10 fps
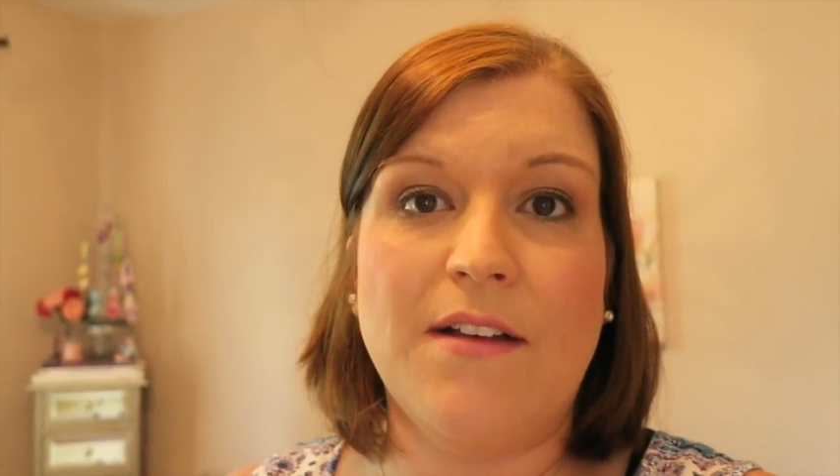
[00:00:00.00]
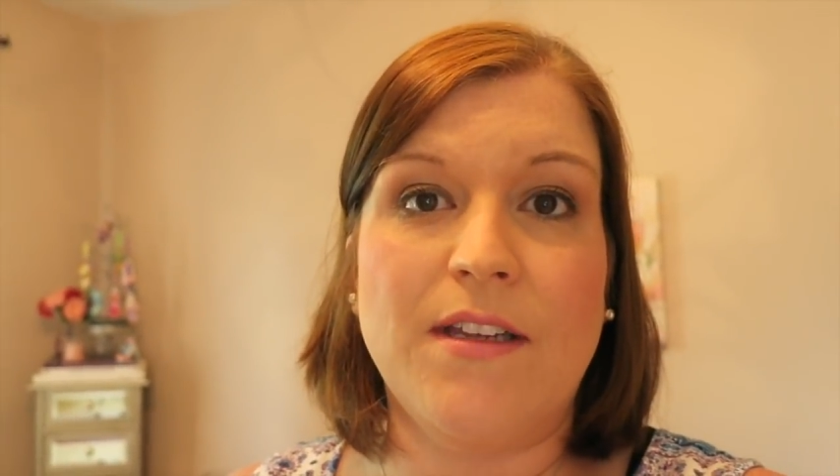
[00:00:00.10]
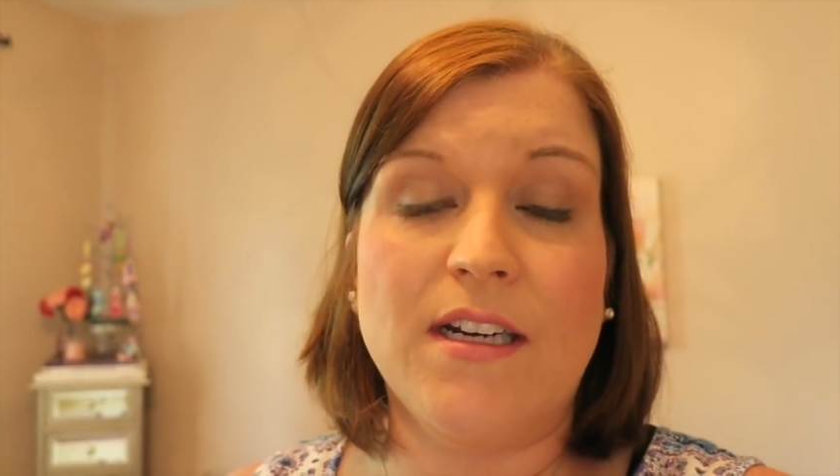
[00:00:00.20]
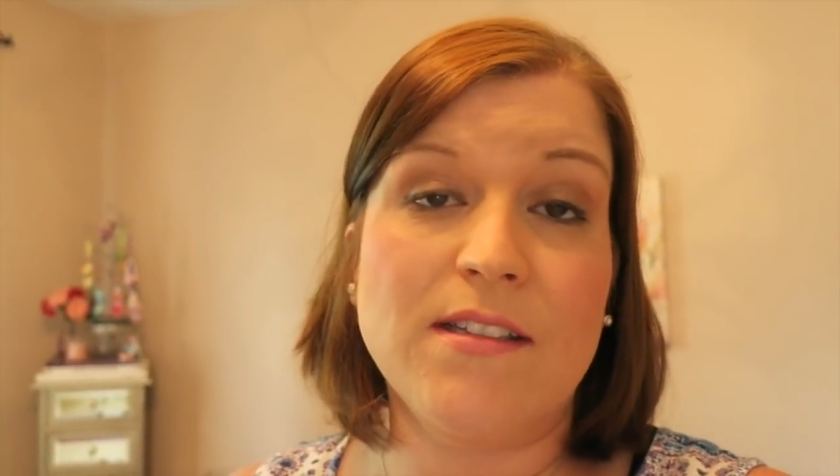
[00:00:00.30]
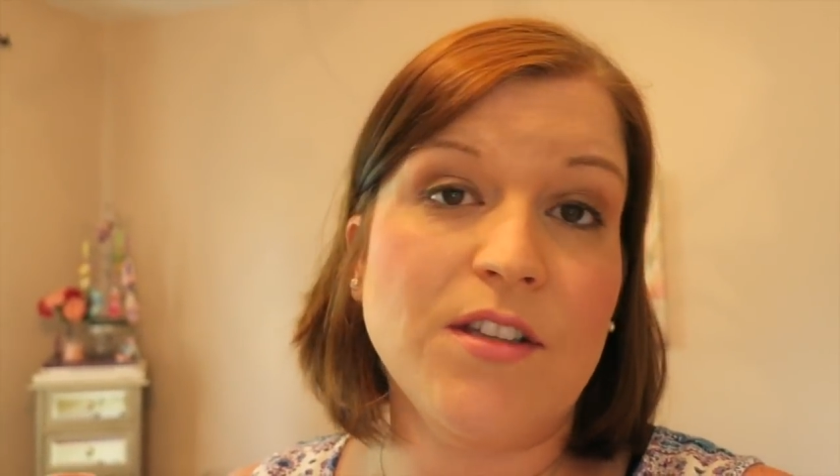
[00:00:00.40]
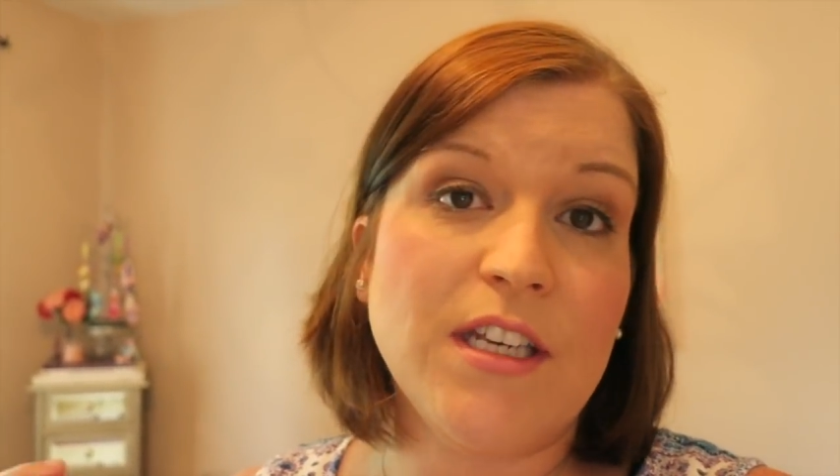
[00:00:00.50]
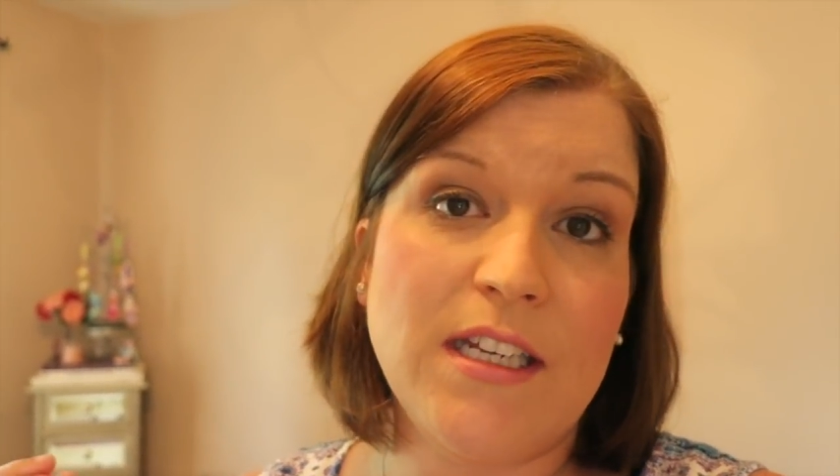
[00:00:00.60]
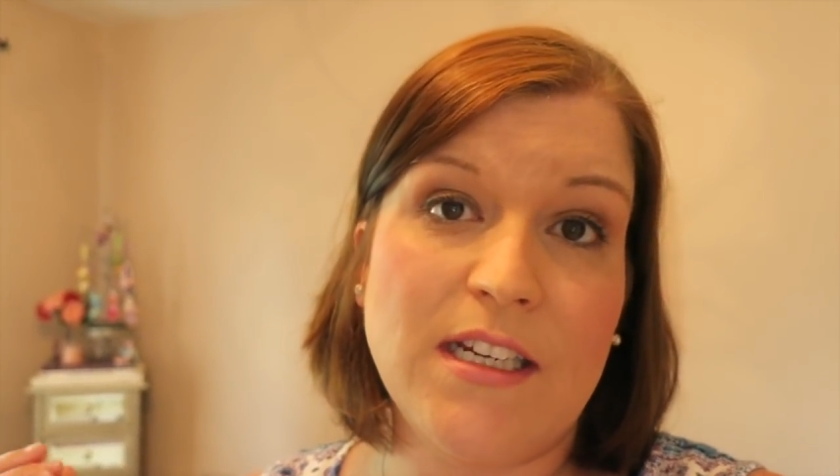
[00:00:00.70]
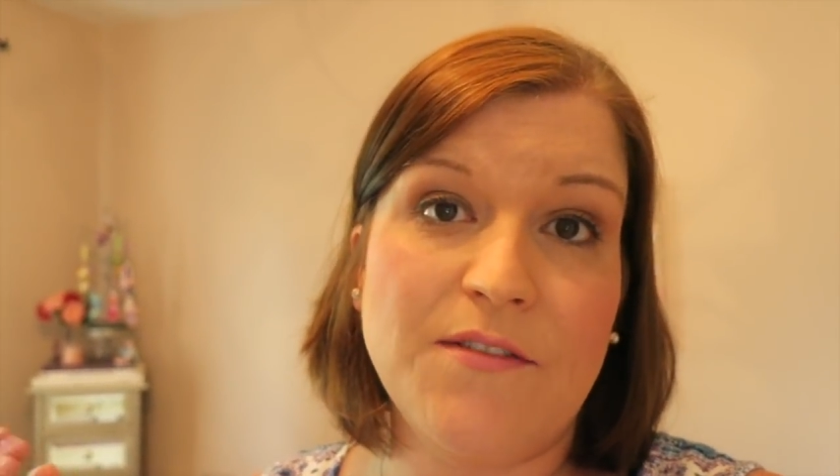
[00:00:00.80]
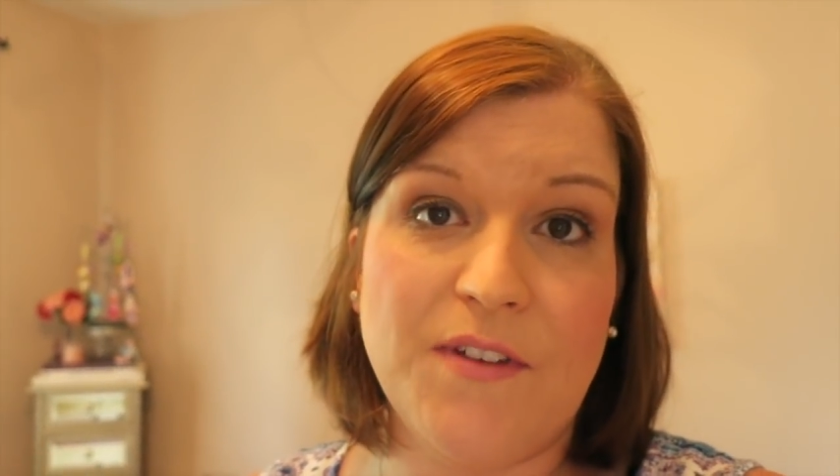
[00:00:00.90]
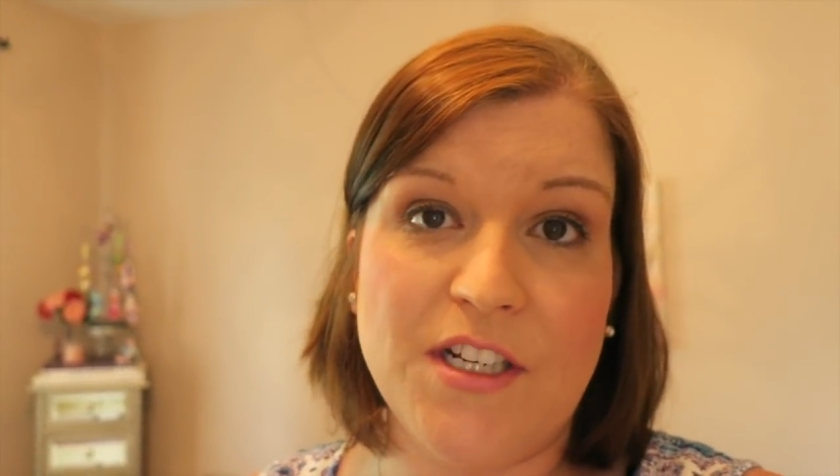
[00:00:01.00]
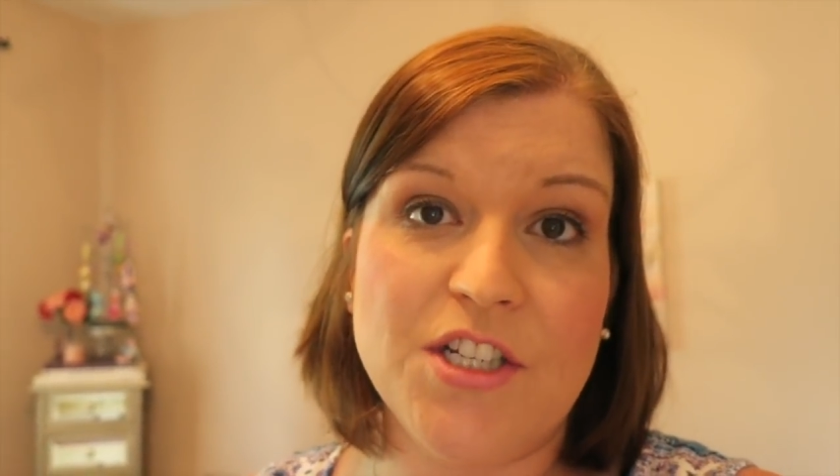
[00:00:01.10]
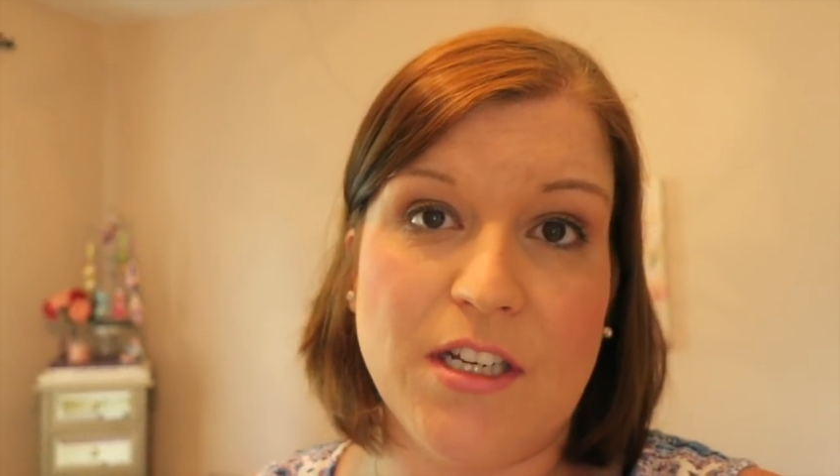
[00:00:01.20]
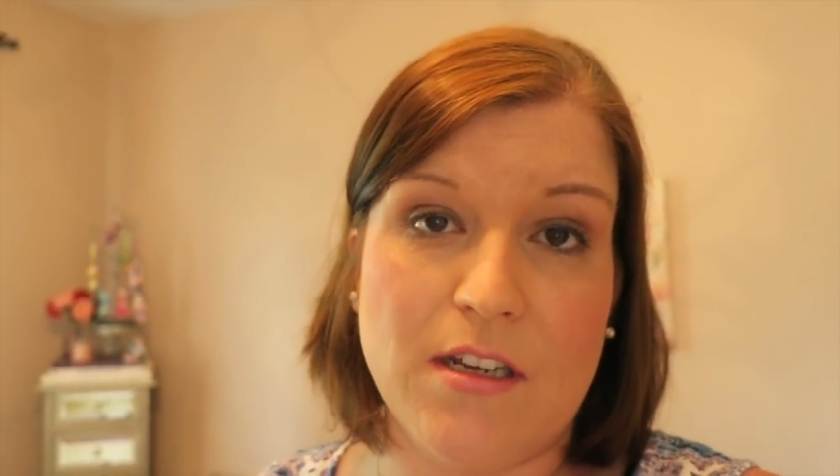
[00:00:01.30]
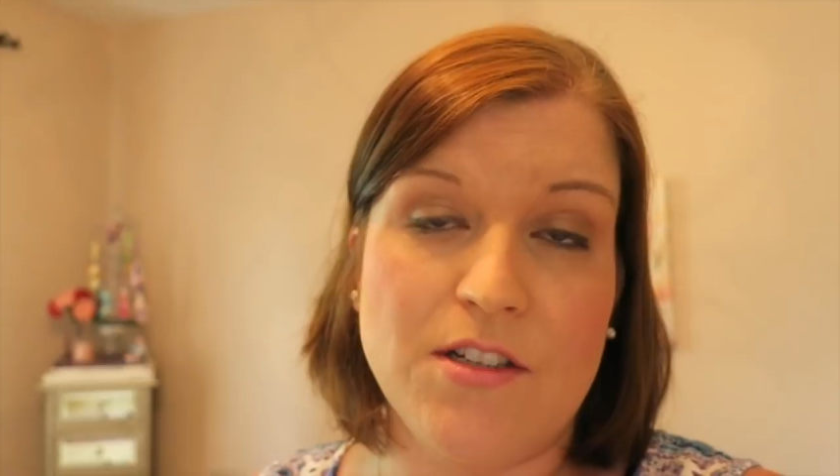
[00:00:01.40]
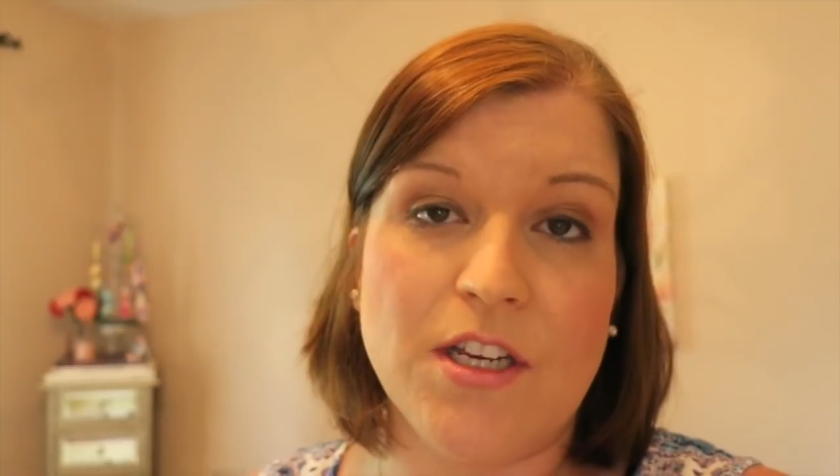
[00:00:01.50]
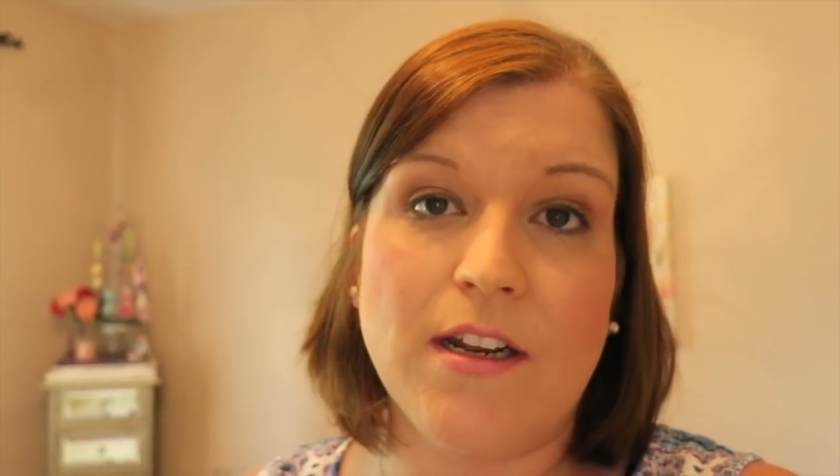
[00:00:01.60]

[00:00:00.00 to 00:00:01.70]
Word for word: down there is looking into vintage,